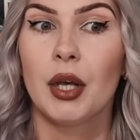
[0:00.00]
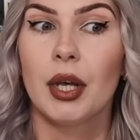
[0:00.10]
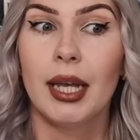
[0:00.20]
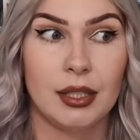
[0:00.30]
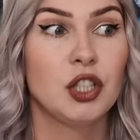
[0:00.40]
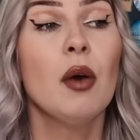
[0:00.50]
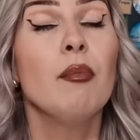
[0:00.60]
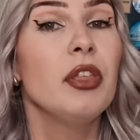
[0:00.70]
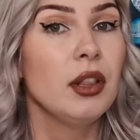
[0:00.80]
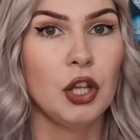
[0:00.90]
is
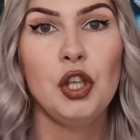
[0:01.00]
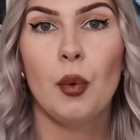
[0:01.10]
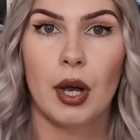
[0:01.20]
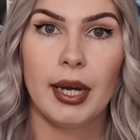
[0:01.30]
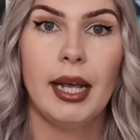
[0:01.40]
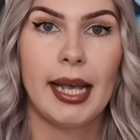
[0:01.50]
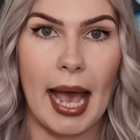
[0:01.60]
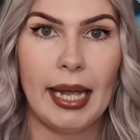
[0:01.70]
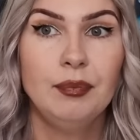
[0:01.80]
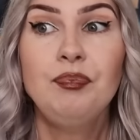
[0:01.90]
something that you are going to
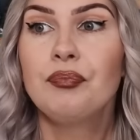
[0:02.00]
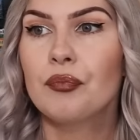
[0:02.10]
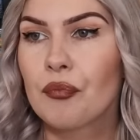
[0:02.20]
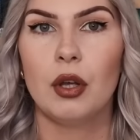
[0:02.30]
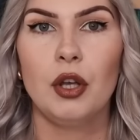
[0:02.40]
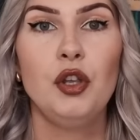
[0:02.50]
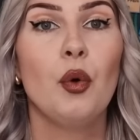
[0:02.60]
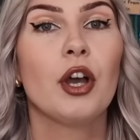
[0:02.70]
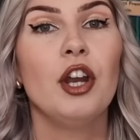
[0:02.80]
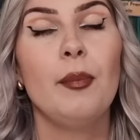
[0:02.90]
gain. You're
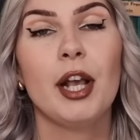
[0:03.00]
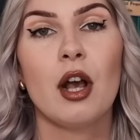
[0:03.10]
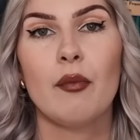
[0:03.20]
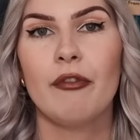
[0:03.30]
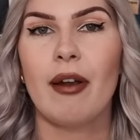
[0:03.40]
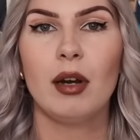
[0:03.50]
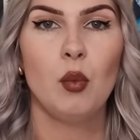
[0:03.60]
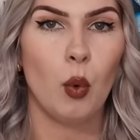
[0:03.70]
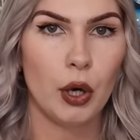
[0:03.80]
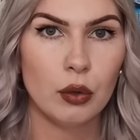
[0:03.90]
going to become very
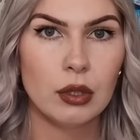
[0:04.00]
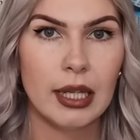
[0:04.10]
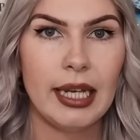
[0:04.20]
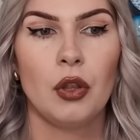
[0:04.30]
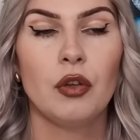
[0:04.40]
worldly. The